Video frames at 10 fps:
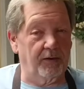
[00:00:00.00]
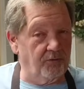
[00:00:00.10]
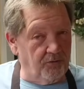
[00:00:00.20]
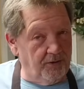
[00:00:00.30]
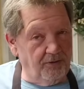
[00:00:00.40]

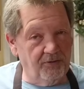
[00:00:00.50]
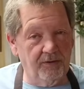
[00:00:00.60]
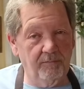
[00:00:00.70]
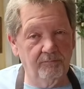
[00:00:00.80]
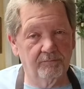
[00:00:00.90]
It's
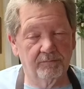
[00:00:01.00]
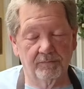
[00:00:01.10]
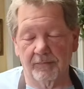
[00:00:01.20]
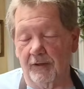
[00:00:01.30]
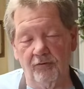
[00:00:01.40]
easy,
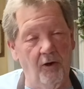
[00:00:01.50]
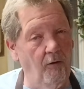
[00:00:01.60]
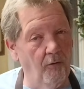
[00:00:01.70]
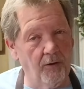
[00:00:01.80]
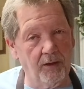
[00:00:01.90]
it's
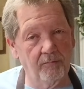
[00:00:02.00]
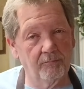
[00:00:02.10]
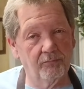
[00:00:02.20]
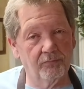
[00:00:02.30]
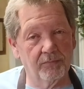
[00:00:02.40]
hearty,
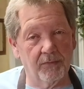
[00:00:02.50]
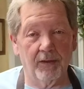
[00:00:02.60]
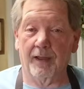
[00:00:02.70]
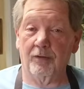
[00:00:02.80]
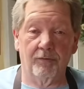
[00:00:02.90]

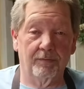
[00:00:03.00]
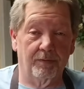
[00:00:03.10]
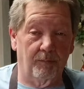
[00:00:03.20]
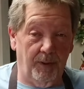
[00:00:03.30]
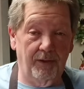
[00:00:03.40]
and
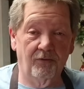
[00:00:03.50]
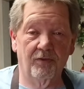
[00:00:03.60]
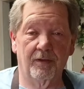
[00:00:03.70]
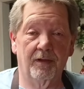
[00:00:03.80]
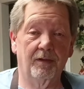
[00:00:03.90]
the
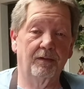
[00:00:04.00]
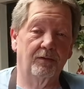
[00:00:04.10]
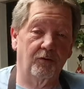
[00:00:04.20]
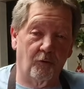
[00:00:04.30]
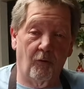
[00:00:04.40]
best thing,
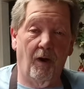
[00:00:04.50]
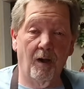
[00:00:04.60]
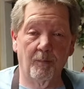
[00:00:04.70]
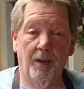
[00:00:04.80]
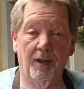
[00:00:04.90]
your
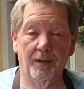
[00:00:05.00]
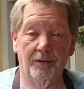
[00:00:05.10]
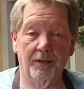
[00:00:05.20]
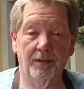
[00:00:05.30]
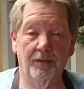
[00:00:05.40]
crock
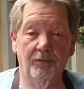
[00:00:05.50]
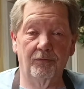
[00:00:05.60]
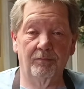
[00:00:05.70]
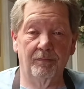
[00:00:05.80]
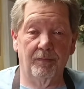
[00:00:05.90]
pot
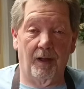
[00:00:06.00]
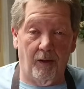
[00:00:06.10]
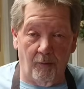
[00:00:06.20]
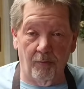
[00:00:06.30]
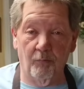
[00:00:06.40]
does
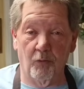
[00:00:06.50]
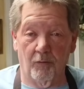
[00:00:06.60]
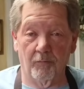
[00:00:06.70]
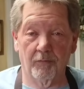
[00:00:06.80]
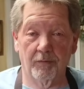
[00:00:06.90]
all the
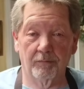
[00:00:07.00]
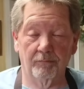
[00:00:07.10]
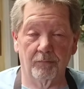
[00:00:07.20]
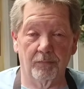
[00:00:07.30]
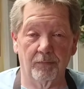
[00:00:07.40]
work,
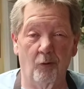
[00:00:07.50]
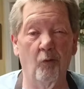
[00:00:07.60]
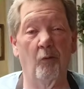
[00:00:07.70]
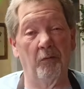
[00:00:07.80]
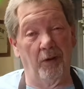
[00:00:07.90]

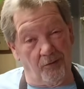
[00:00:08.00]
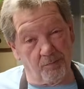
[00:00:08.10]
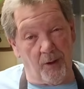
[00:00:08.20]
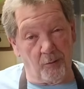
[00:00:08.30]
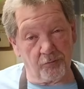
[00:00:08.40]
or at
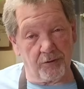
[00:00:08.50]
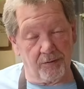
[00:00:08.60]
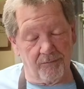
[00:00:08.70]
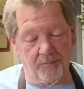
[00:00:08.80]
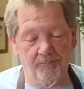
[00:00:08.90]
least most
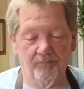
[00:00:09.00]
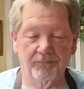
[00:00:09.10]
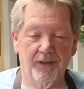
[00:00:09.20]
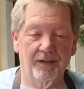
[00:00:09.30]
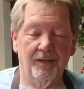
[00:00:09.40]
of
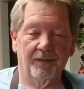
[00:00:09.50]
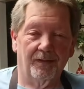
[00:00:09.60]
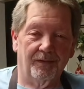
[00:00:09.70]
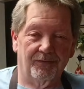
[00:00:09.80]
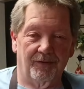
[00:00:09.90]
it.
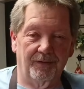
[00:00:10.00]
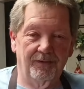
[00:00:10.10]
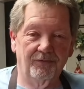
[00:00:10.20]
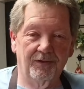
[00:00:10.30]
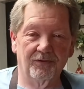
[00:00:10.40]
So
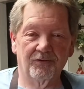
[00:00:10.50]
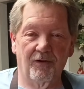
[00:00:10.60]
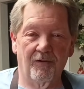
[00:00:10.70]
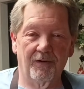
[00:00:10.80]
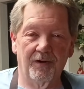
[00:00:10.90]
let's get
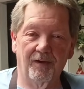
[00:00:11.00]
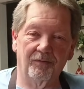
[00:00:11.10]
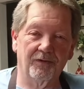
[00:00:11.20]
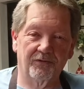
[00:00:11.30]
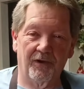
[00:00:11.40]
started
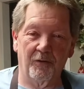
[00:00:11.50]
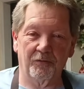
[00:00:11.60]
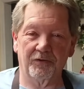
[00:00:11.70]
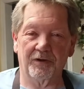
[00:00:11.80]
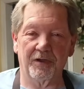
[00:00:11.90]
on this
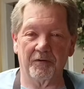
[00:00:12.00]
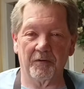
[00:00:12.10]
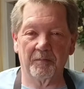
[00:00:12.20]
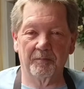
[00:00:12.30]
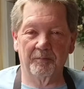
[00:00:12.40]
cozy dinner.